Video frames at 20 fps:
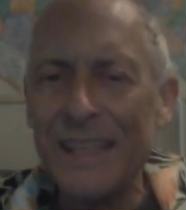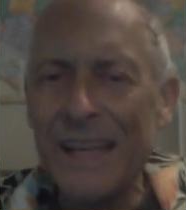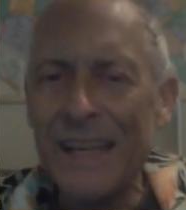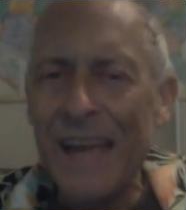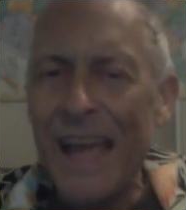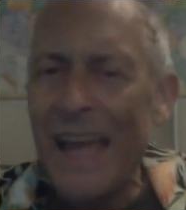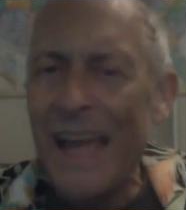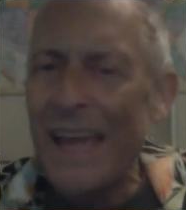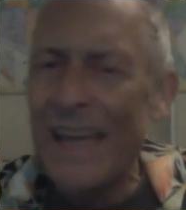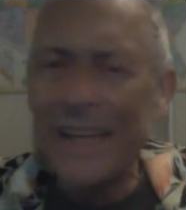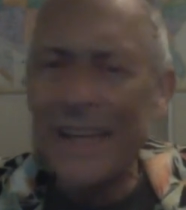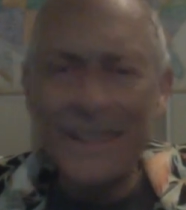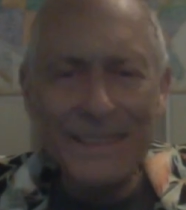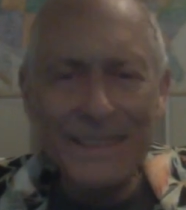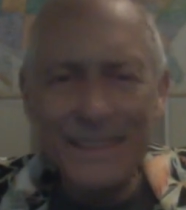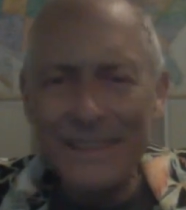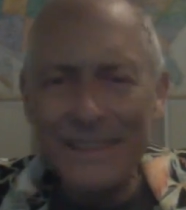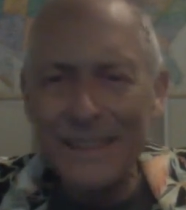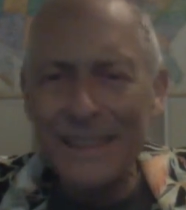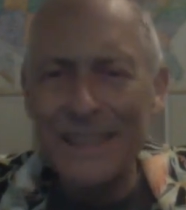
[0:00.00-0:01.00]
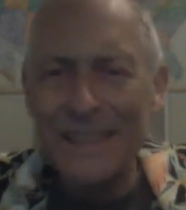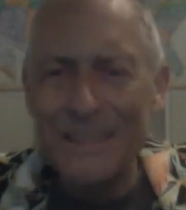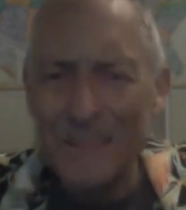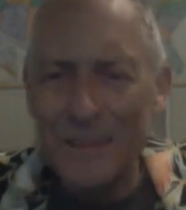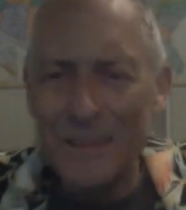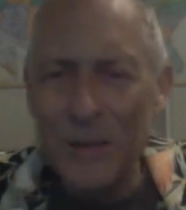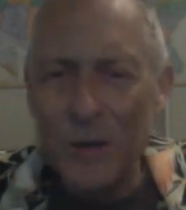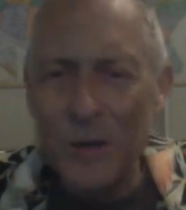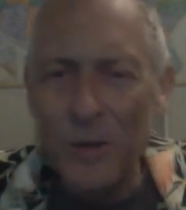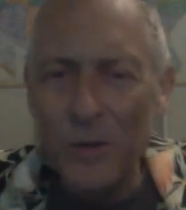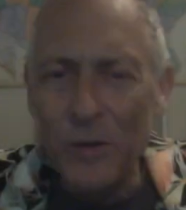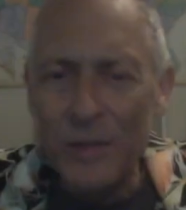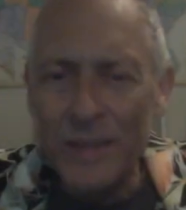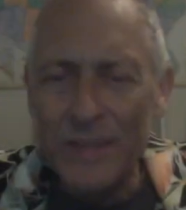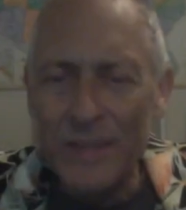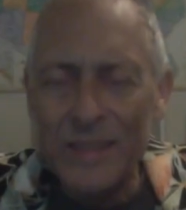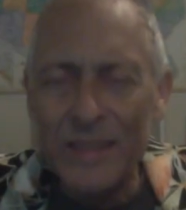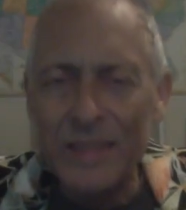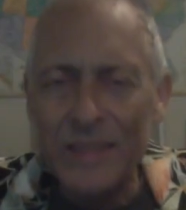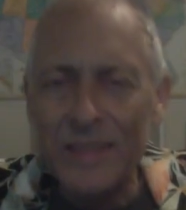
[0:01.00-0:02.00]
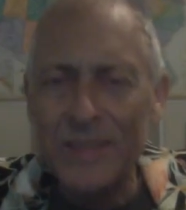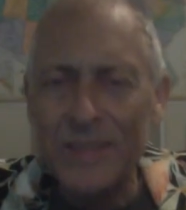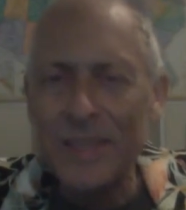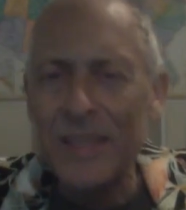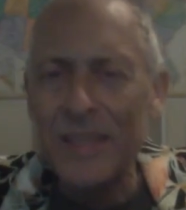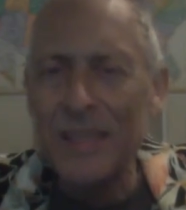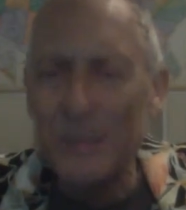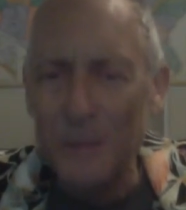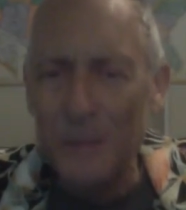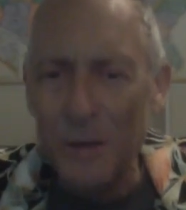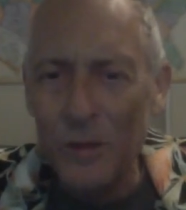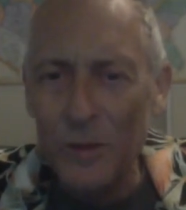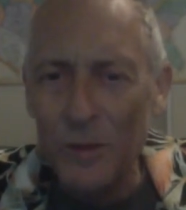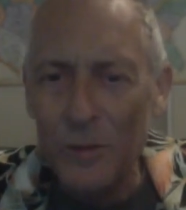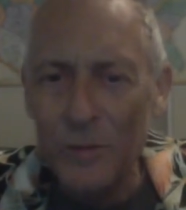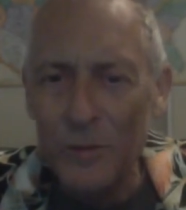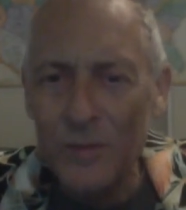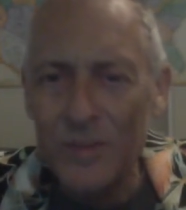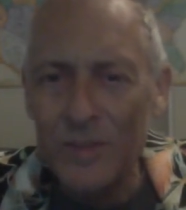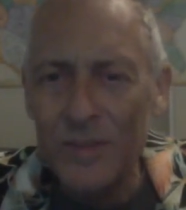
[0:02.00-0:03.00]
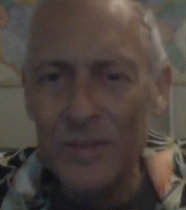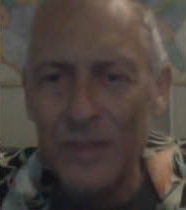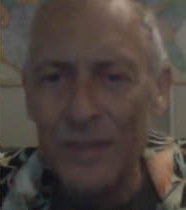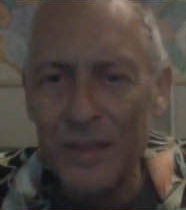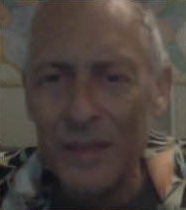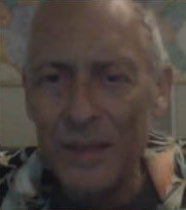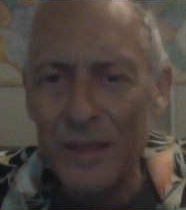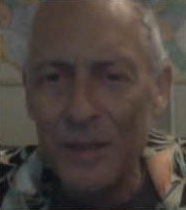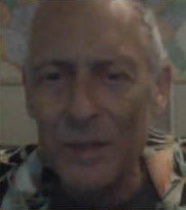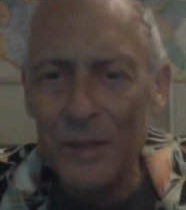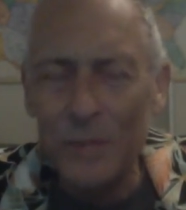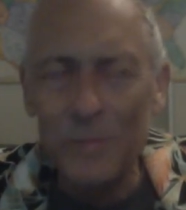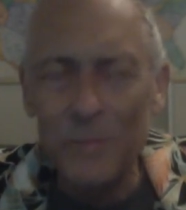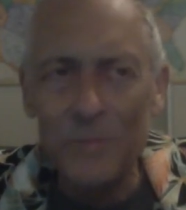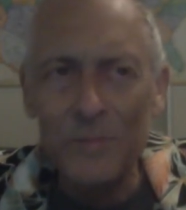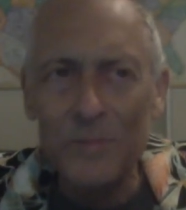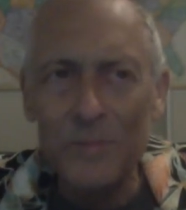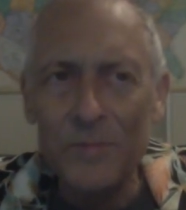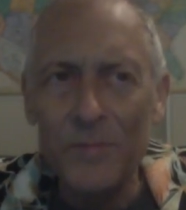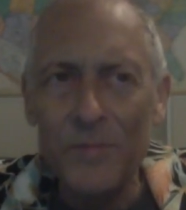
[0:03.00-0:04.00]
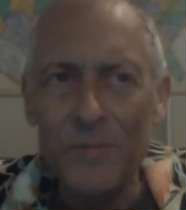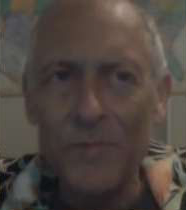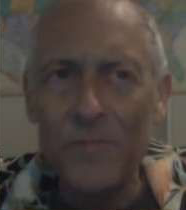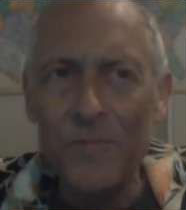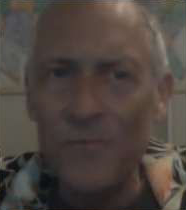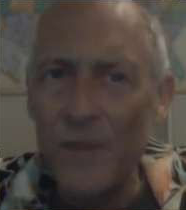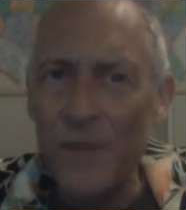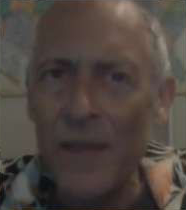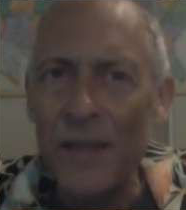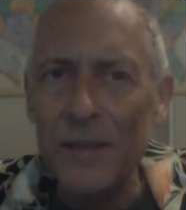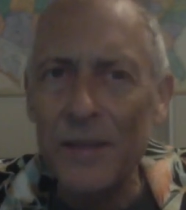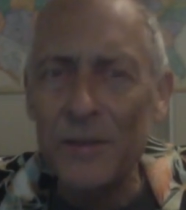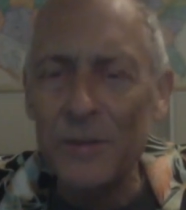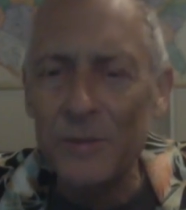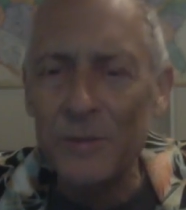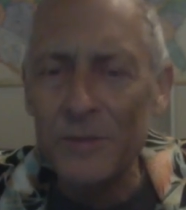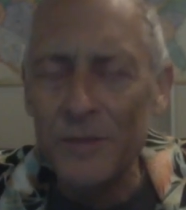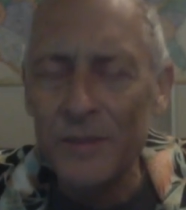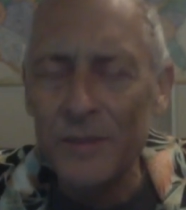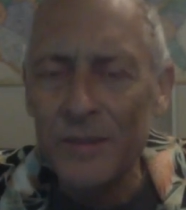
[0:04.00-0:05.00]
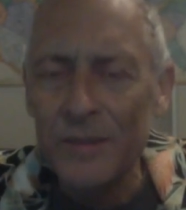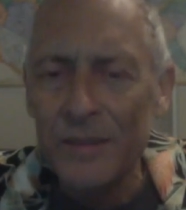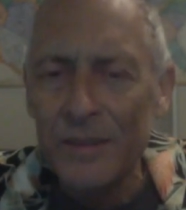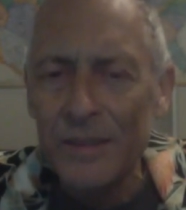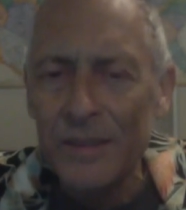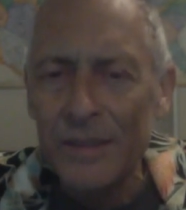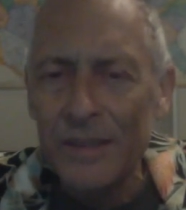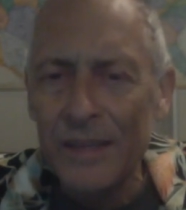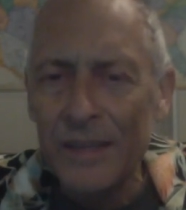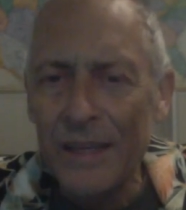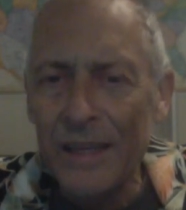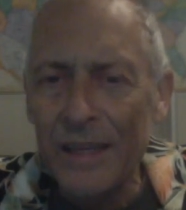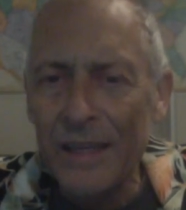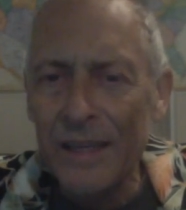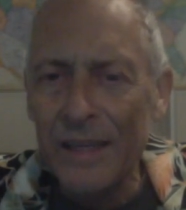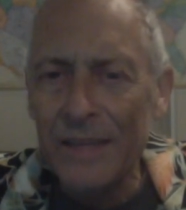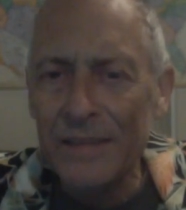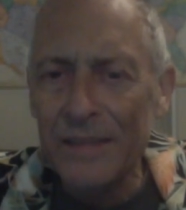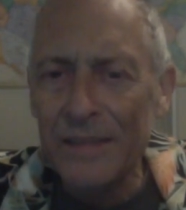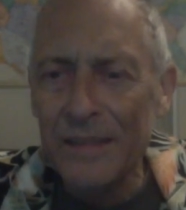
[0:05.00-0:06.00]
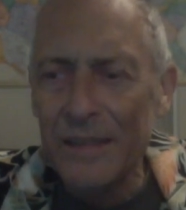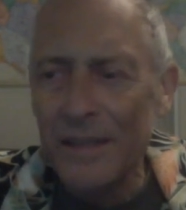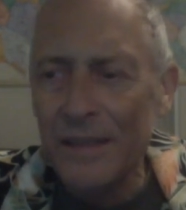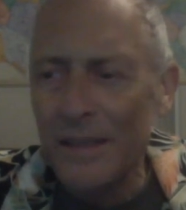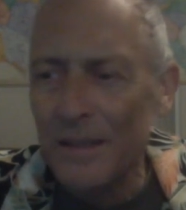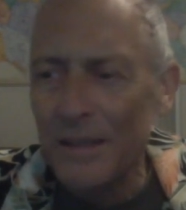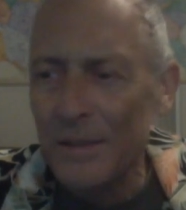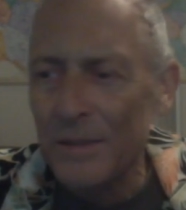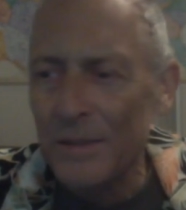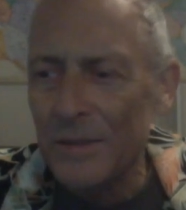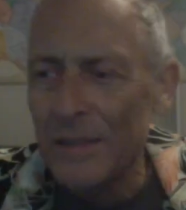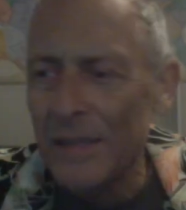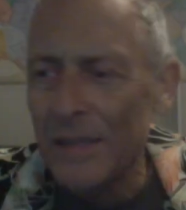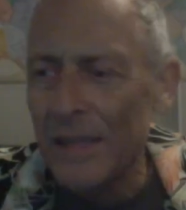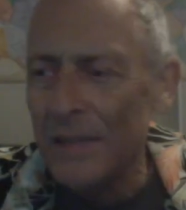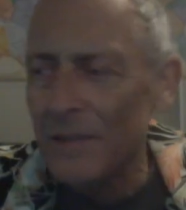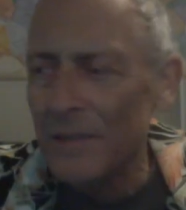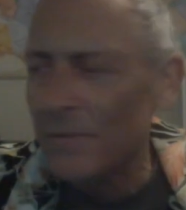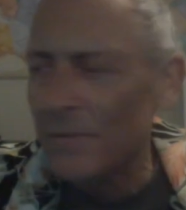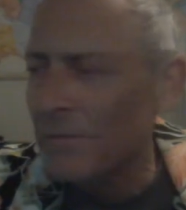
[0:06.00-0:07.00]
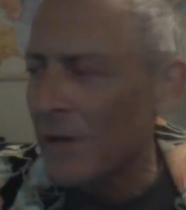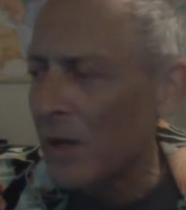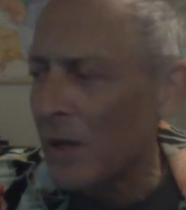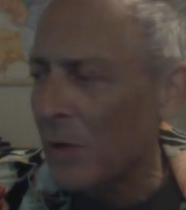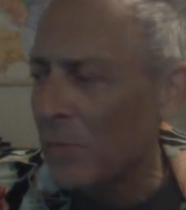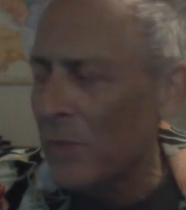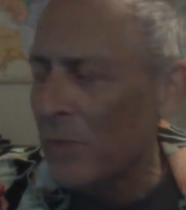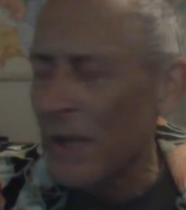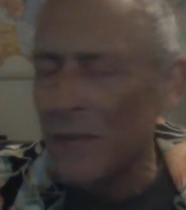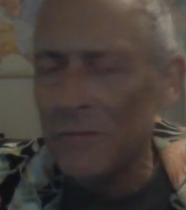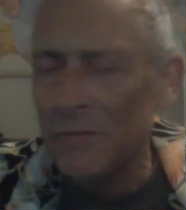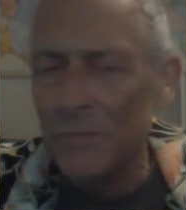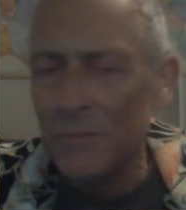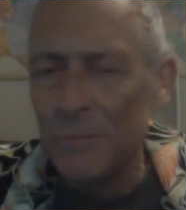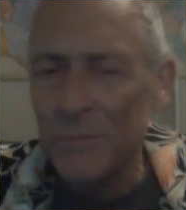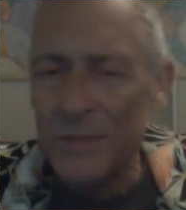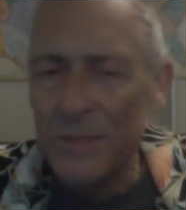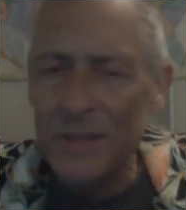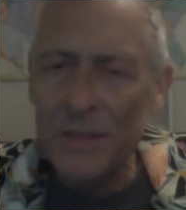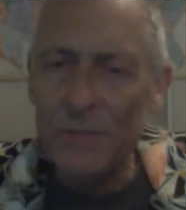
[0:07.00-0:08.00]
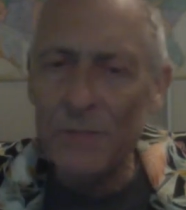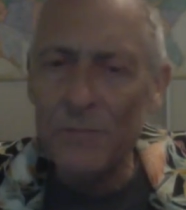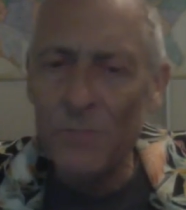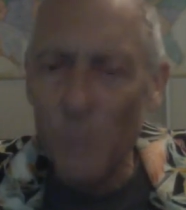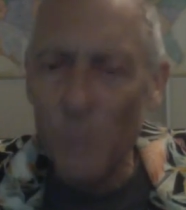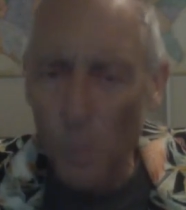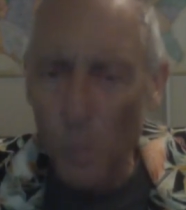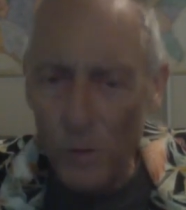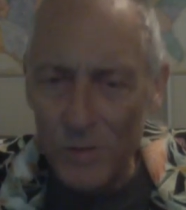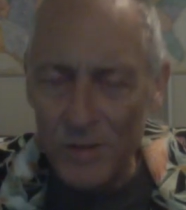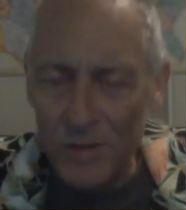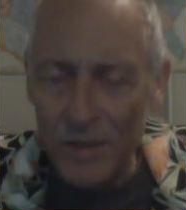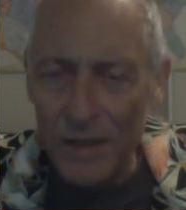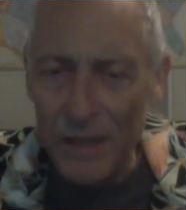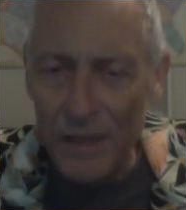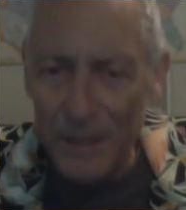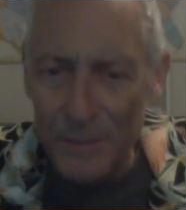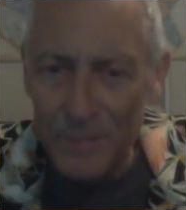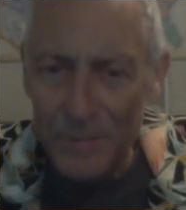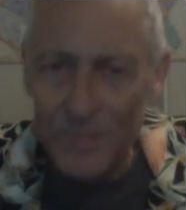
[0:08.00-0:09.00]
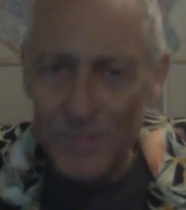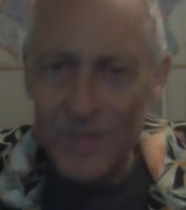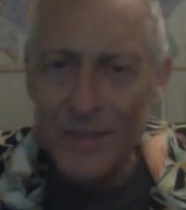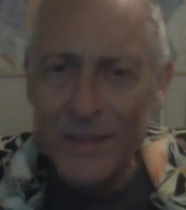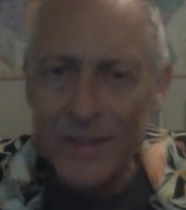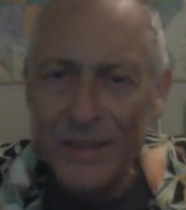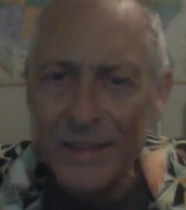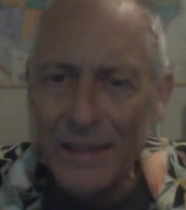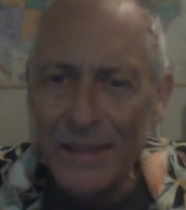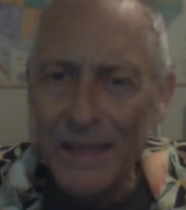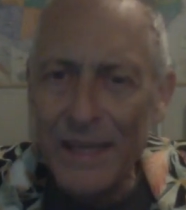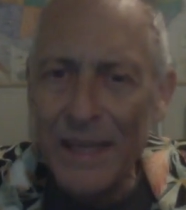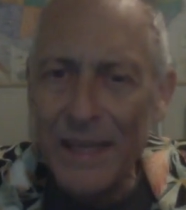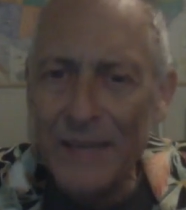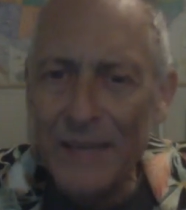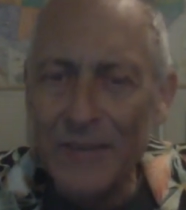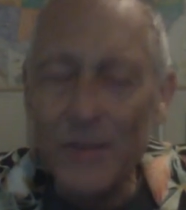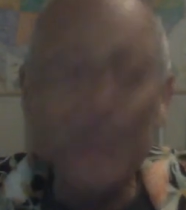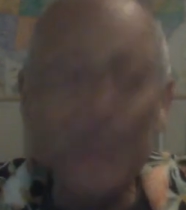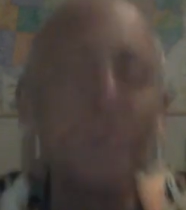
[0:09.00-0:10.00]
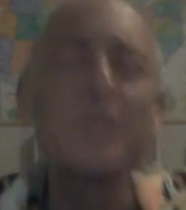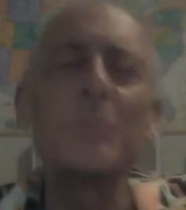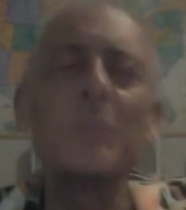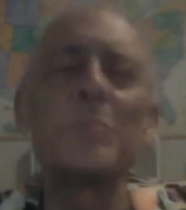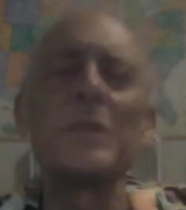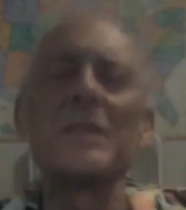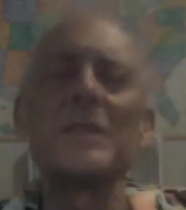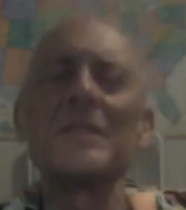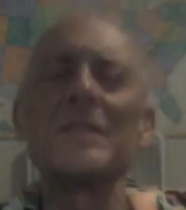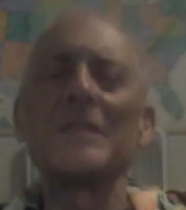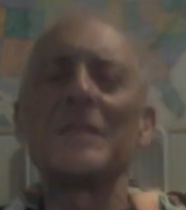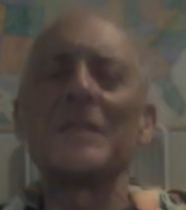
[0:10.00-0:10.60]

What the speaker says: and so his casinos failed. And he had to file bankruptcy 4 times. And so he was a business